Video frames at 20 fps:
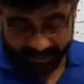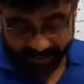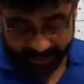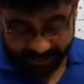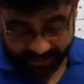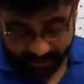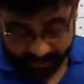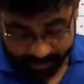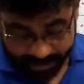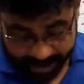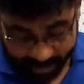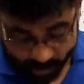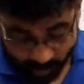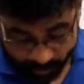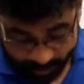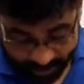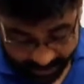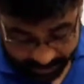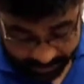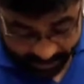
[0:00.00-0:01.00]
that is the
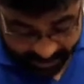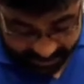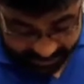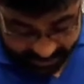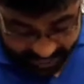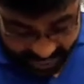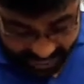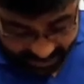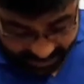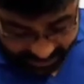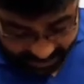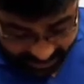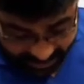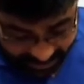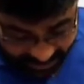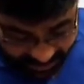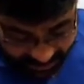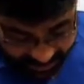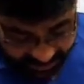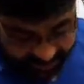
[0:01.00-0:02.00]
mycoplasmas are
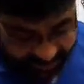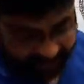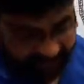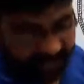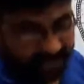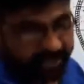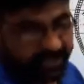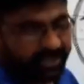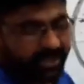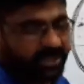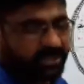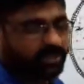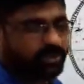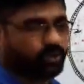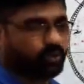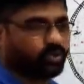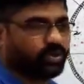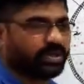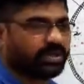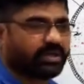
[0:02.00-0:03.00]
resistant
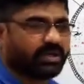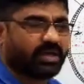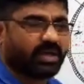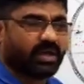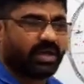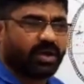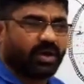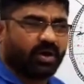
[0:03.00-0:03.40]
to the